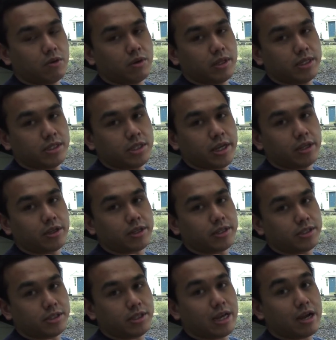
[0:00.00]
Well, let's take a look
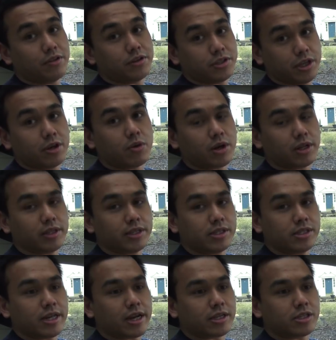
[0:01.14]
and see how the Tiguan at least
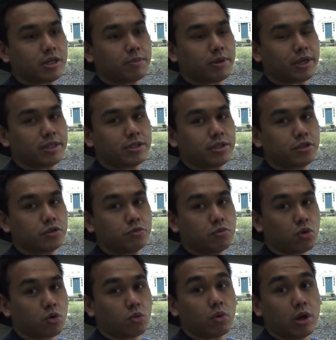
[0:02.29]
stacks up against its
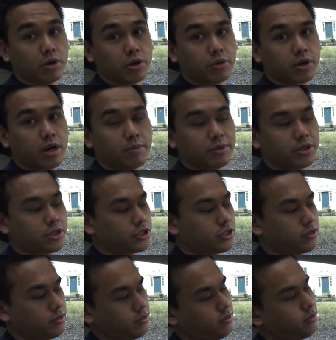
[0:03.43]
more well-known
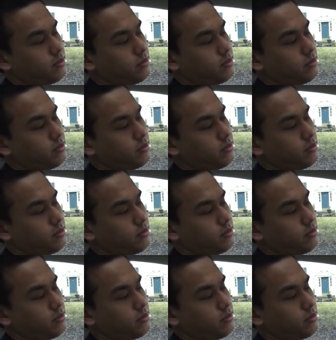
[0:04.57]
competition.